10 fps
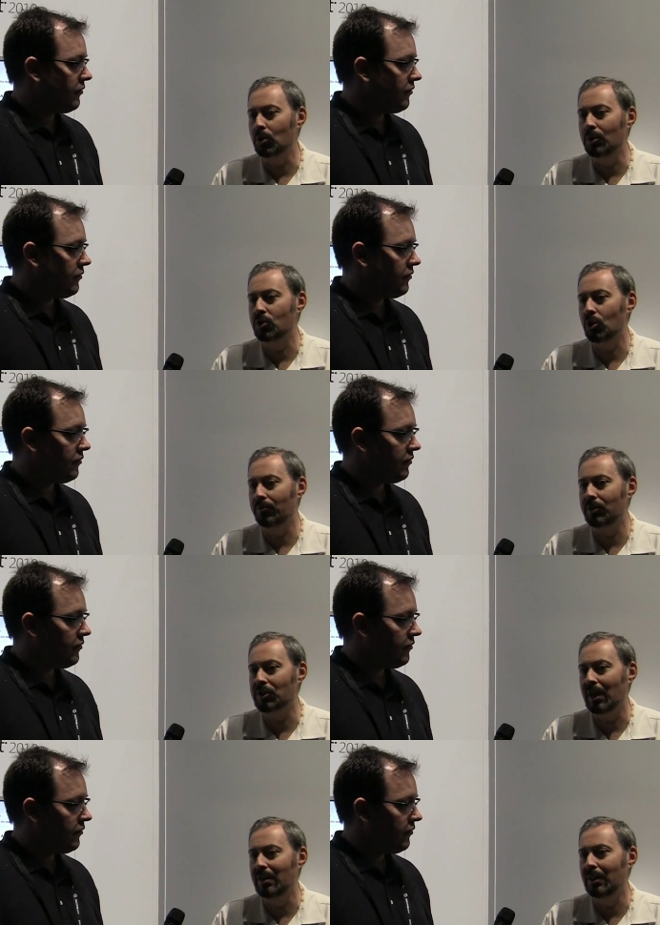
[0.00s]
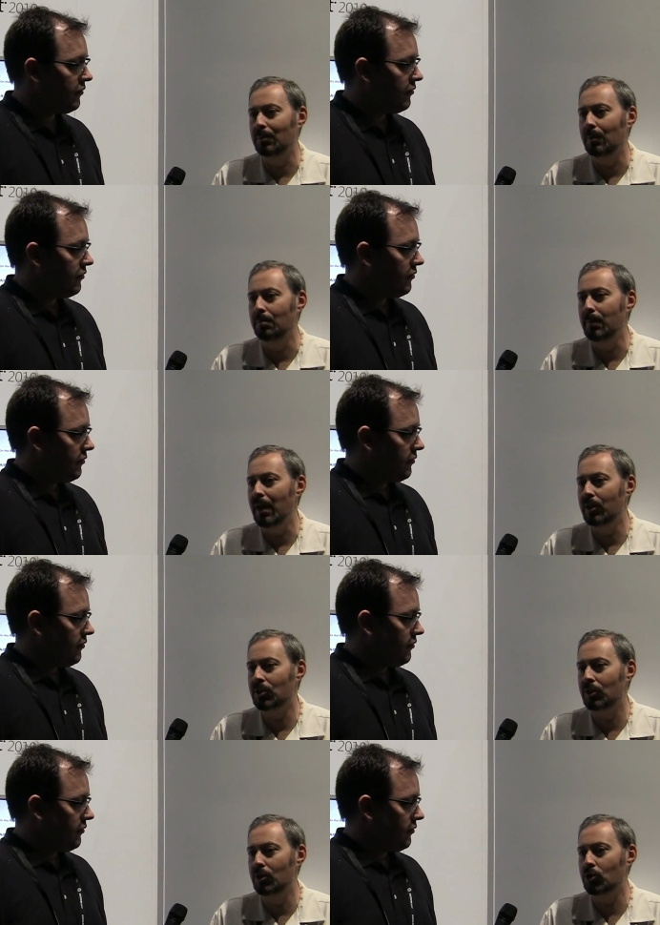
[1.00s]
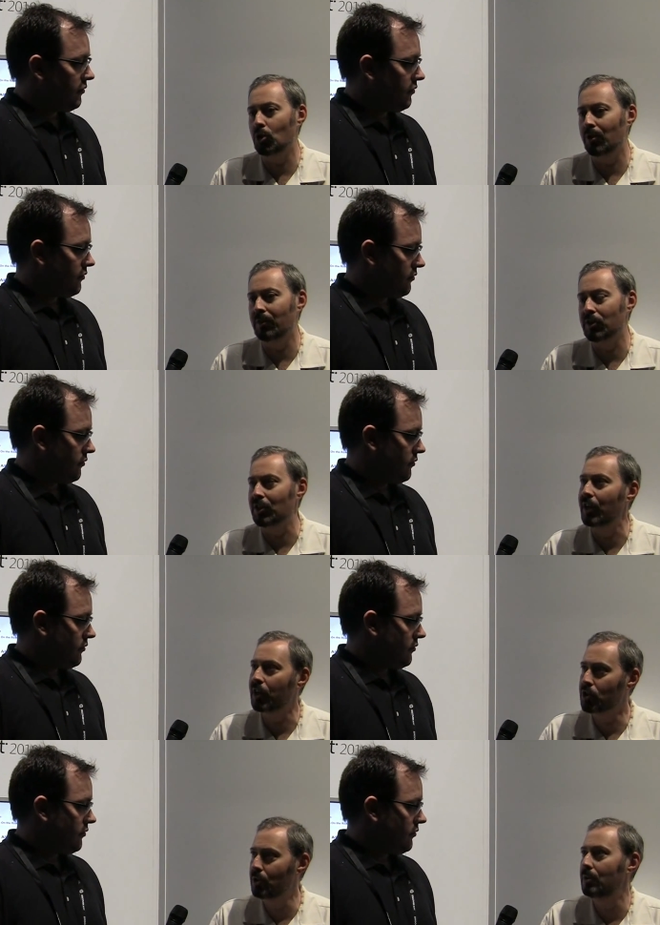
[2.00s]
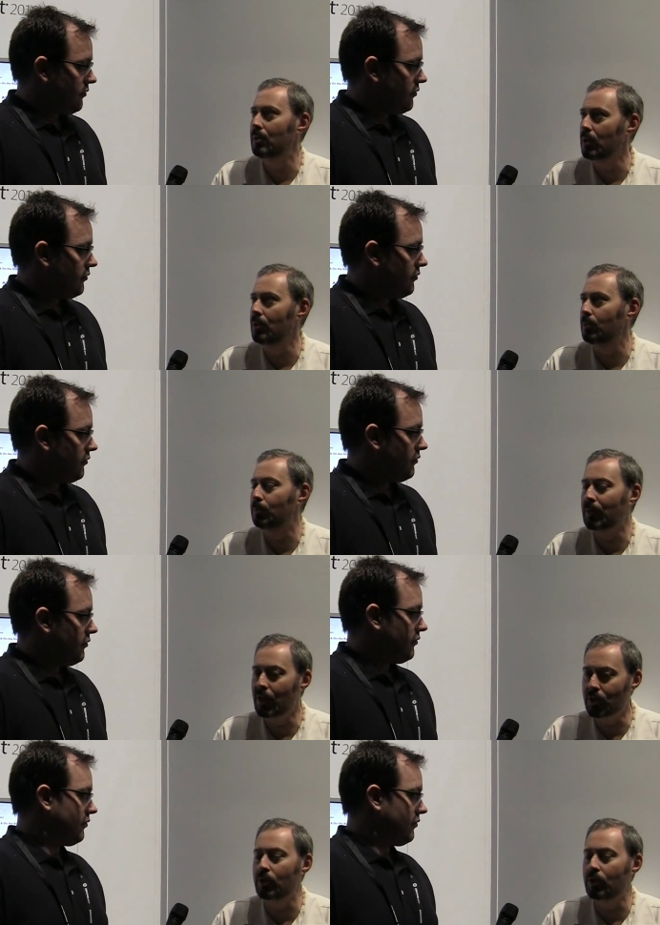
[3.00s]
Speaker 1: on the server side that makes the server is the next in, takes